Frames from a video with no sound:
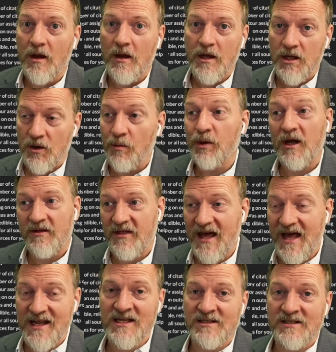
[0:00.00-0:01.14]
you plug
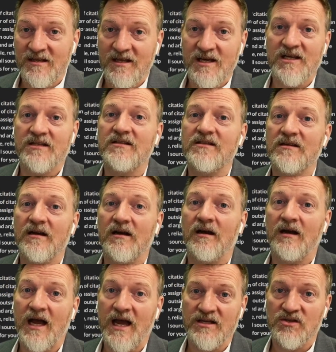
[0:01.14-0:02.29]
that into this
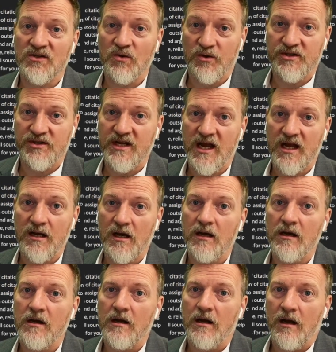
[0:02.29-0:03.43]
as source data.
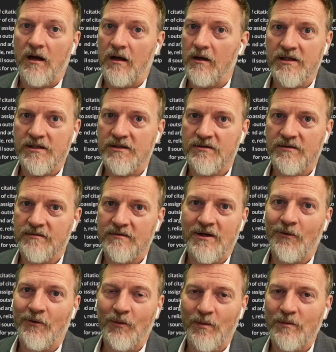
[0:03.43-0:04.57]
It's,
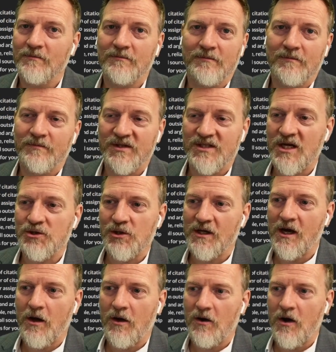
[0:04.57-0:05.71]
potentially
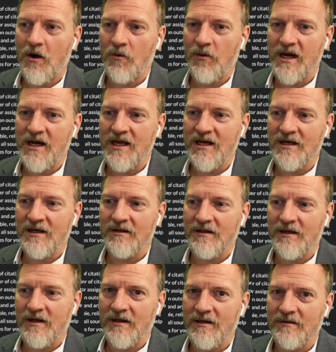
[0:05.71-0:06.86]
already in
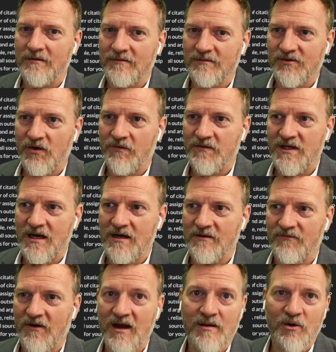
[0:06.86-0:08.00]
a sort of data
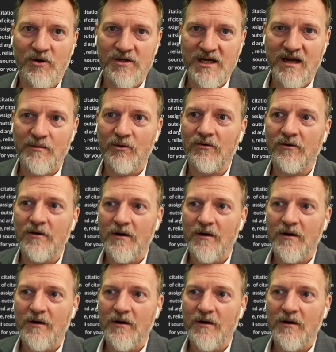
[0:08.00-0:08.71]
frame or a table